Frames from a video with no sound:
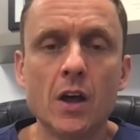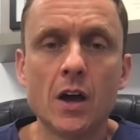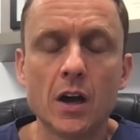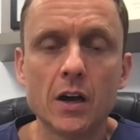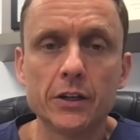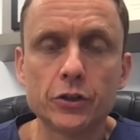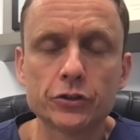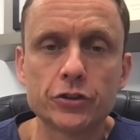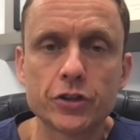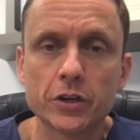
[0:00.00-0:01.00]
Hi,
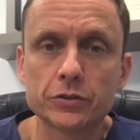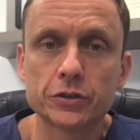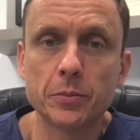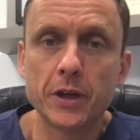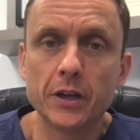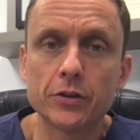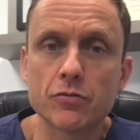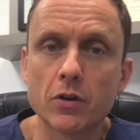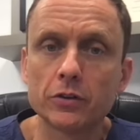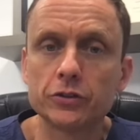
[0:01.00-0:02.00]
Dr. Charles Chabert,
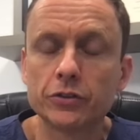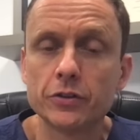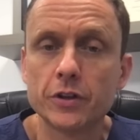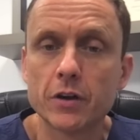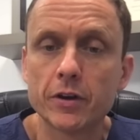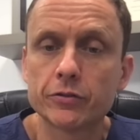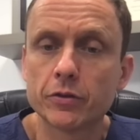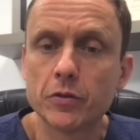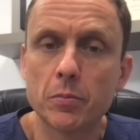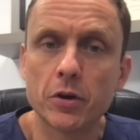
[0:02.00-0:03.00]
urologist and director of
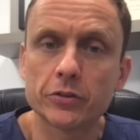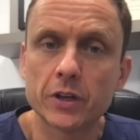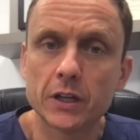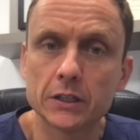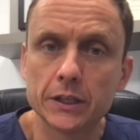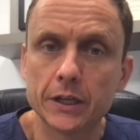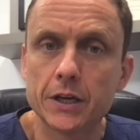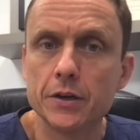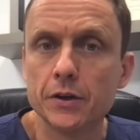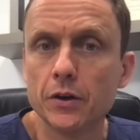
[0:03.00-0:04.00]
the Prostate Clinic
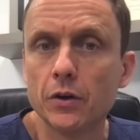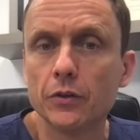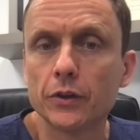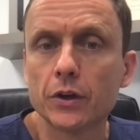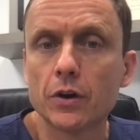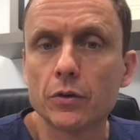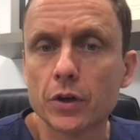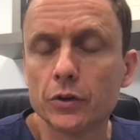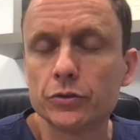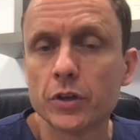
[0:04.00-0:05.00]
here on the Gold
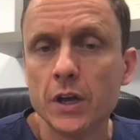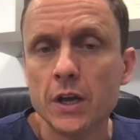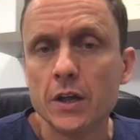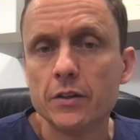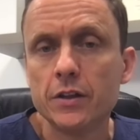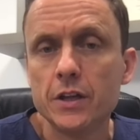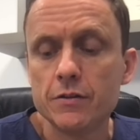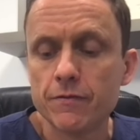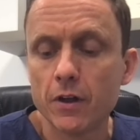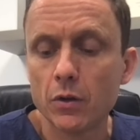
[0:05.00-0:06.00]
Coast. The
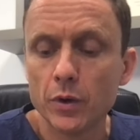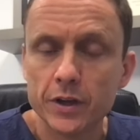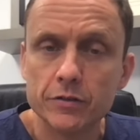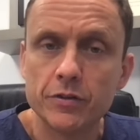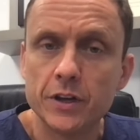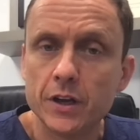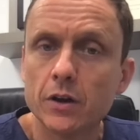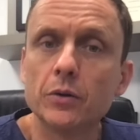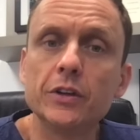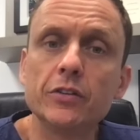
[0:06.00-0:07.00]
following
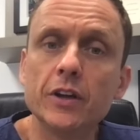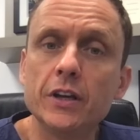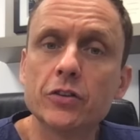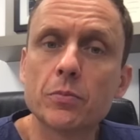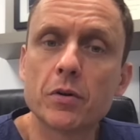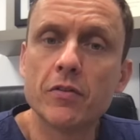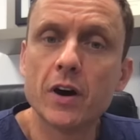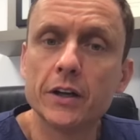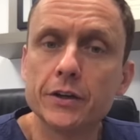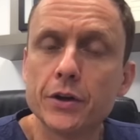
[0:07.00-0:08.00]
video is here to
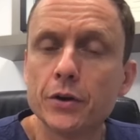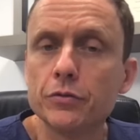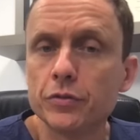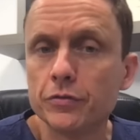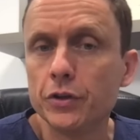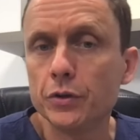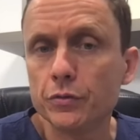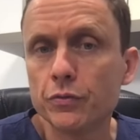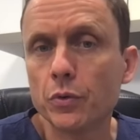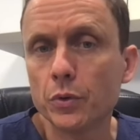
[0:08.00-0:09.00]
provide an overview
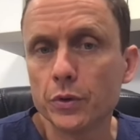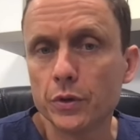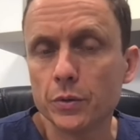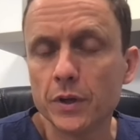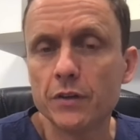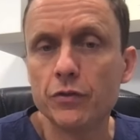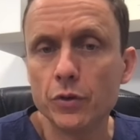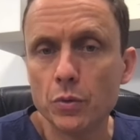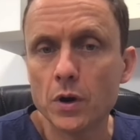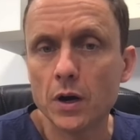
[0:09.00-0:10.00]
for you if
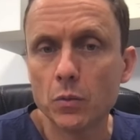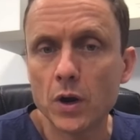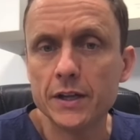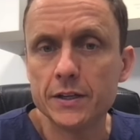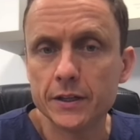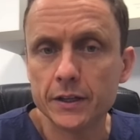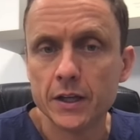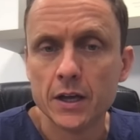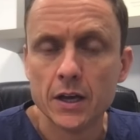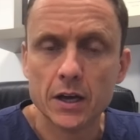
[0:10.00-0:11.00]
you are waiting
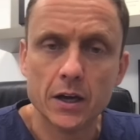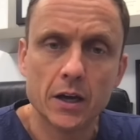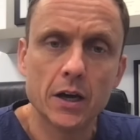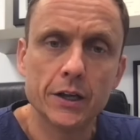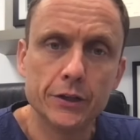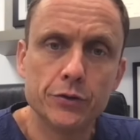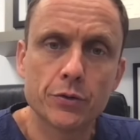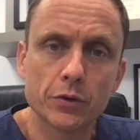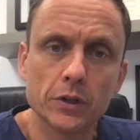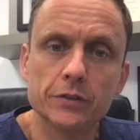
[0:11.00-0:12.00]
a, uh, a
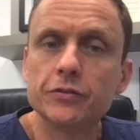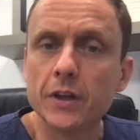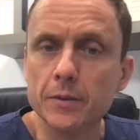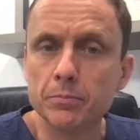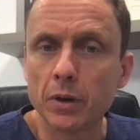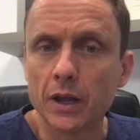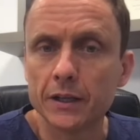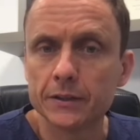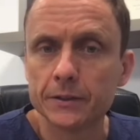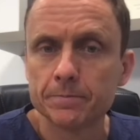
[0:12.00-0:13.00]
Urolift implant.